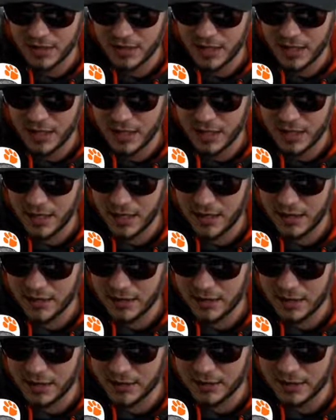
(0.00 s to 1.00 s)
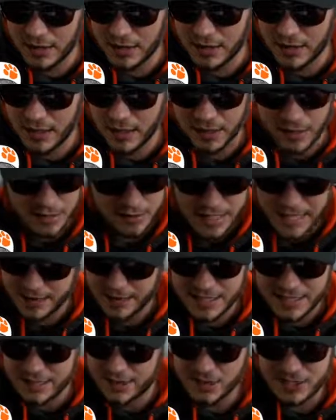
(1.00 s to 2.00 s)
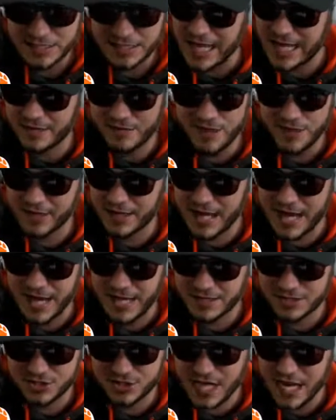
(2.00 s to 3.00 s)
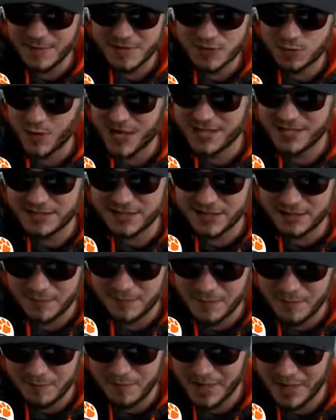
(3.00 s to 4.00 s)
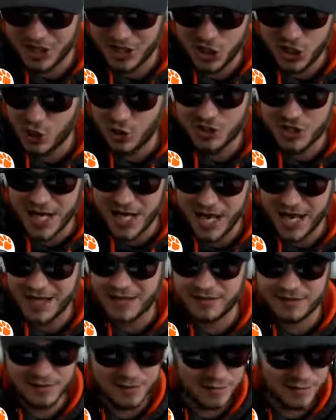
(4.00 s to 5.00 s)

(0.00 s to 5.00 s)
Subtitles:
There's a lot of other guys. Jameis Winston, huge hand.